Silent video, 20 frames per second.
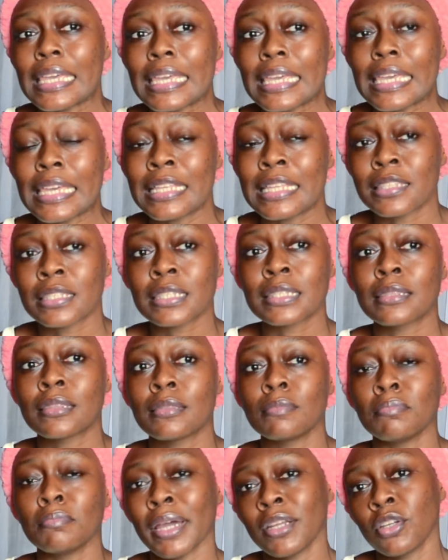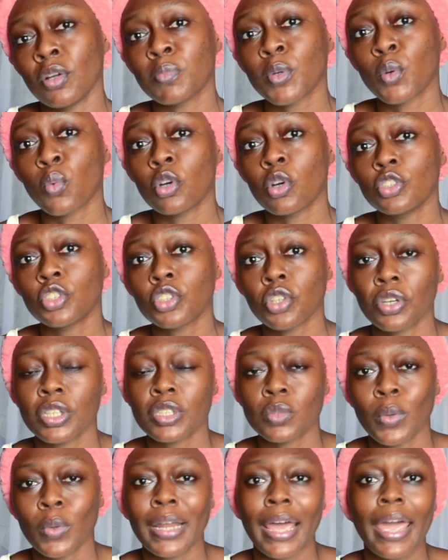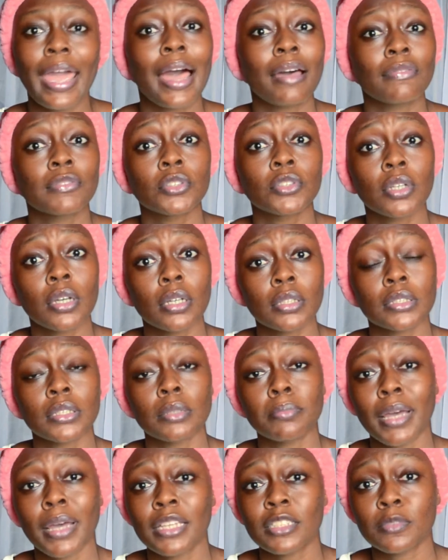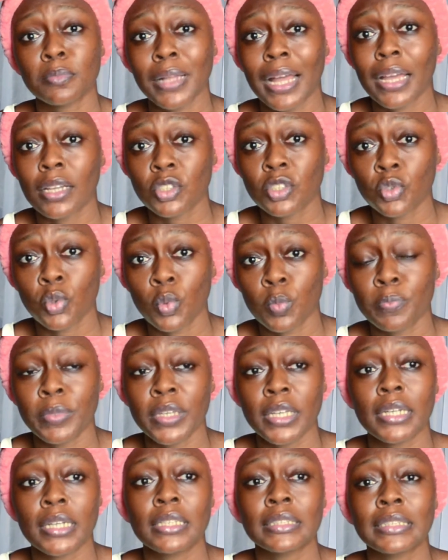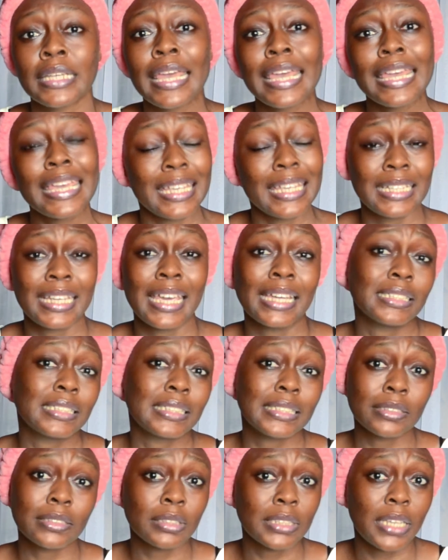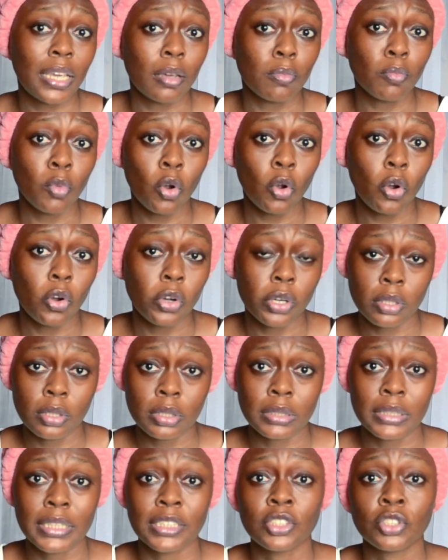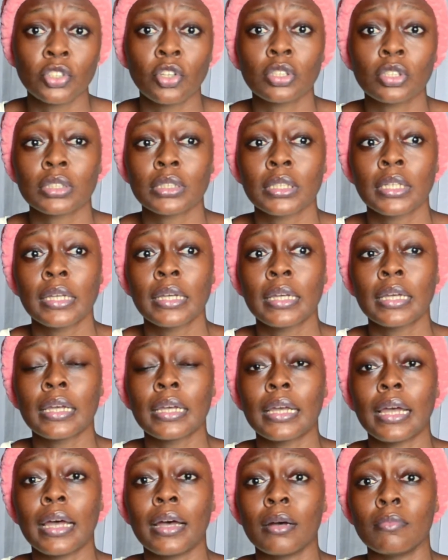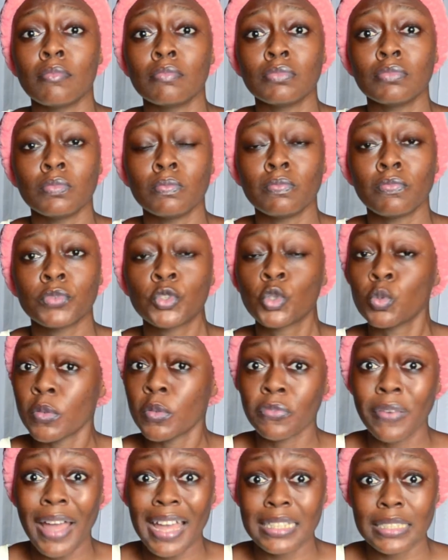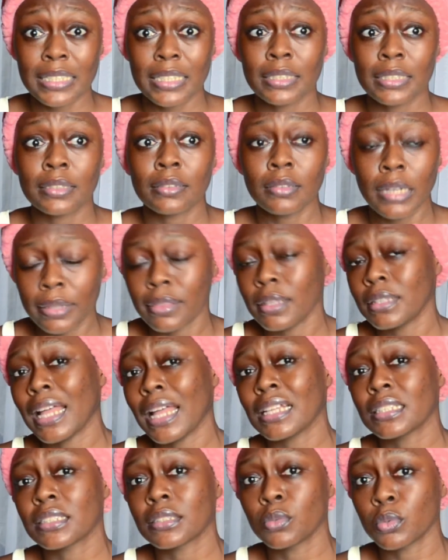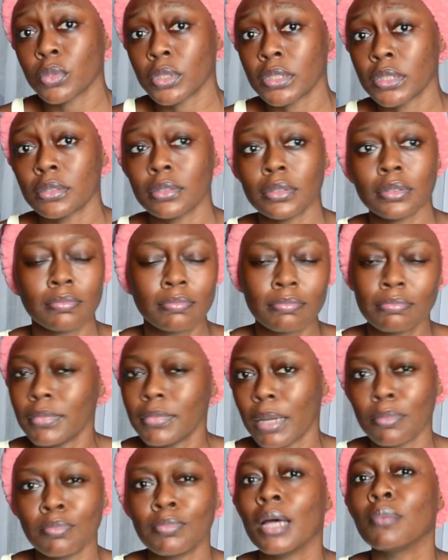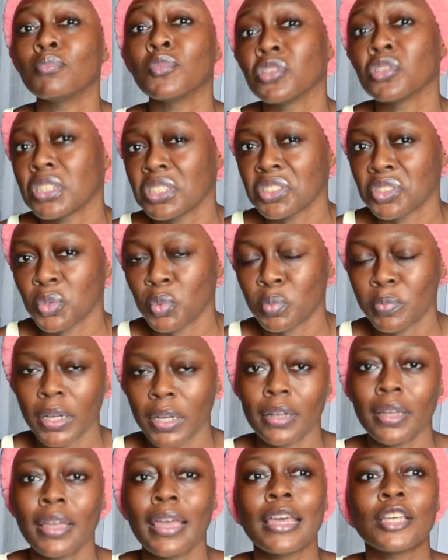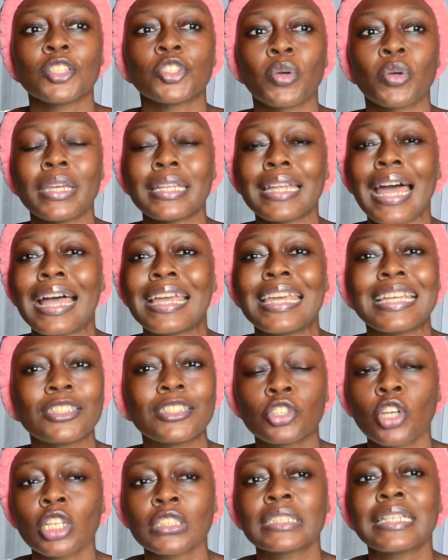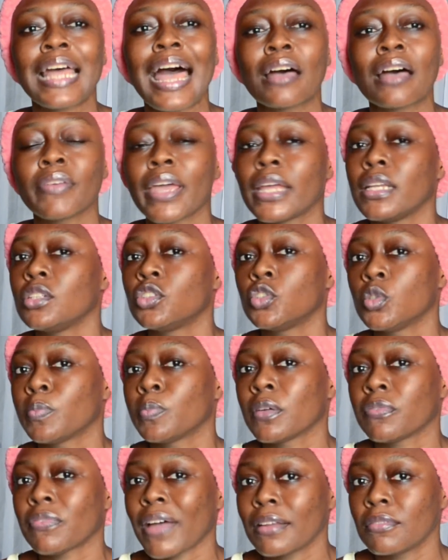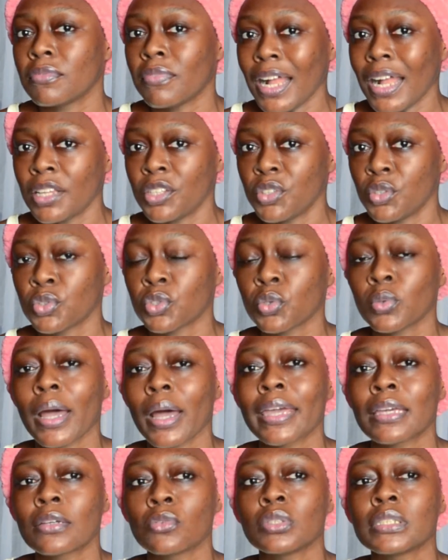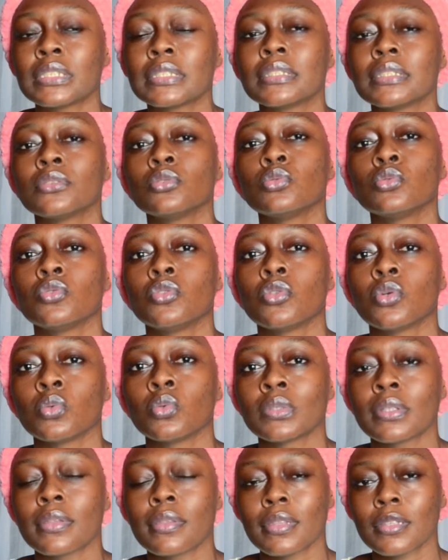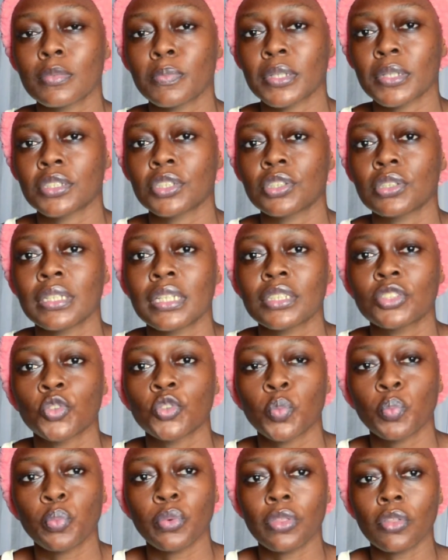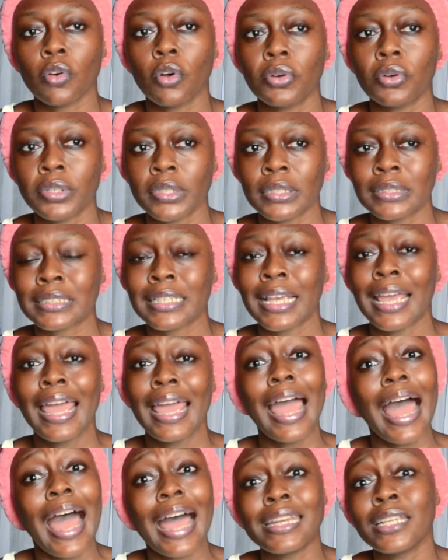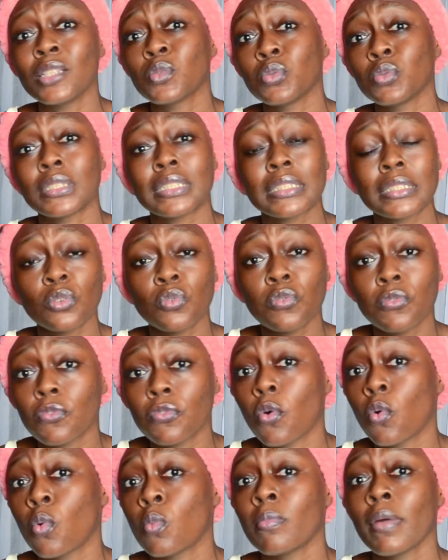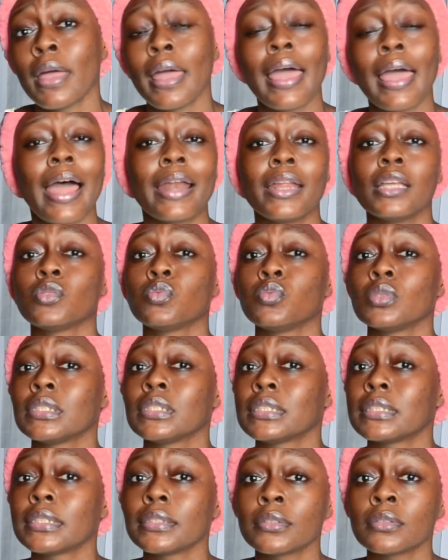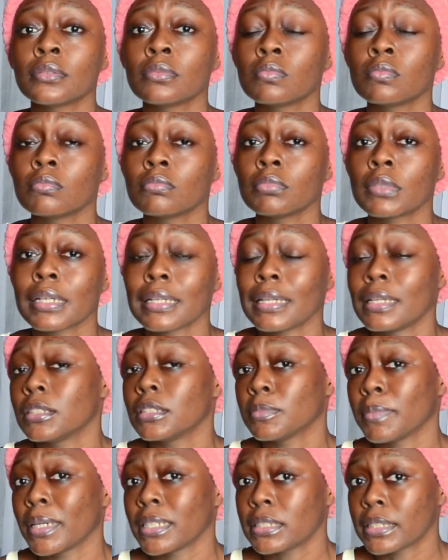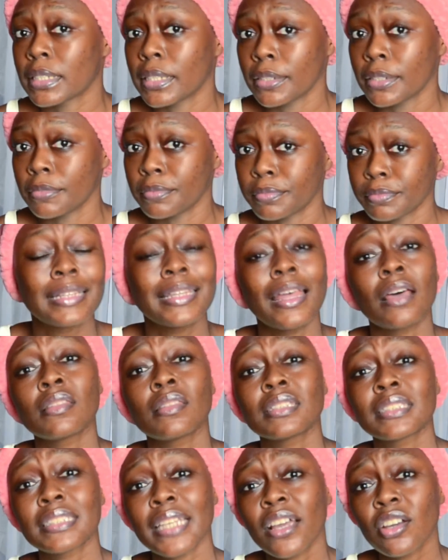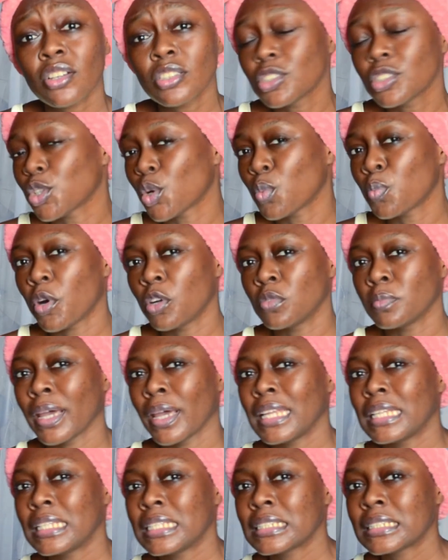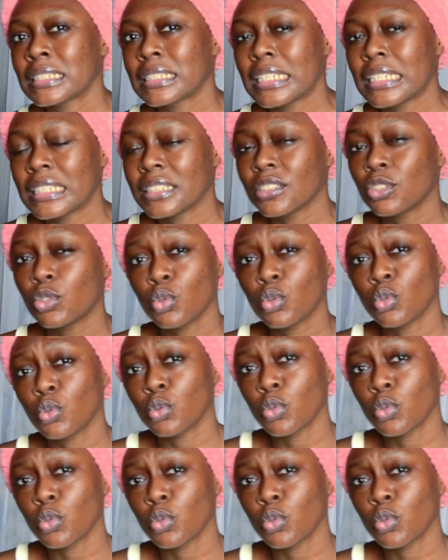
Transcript: it's my number 1 choice when I have to customize black soap, because it can still take more oils. It's not super fatted. I think that's the word. I'm not a super. So it doesn't have any super fat value. So I could still load this particular soap with oils, and it would still foam, and it would still cleanse my skin. Now, the second soap on my list is Dudu